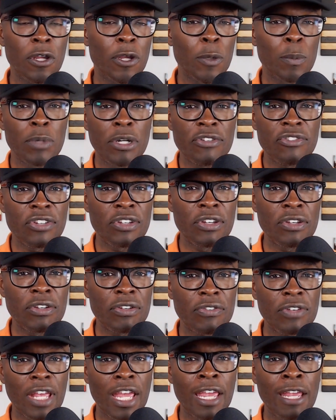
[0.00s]
which
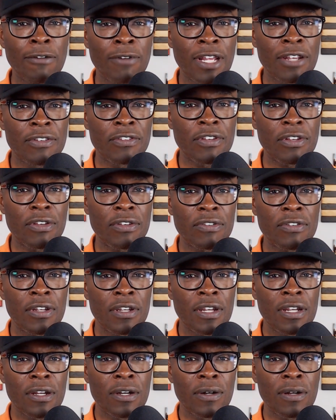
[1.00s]
is a racist.
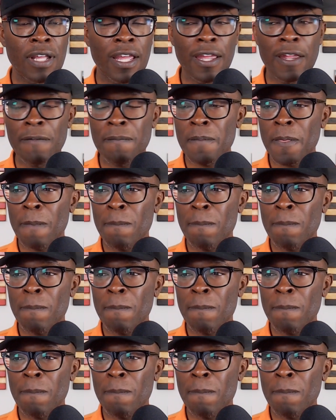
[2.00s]
Okay.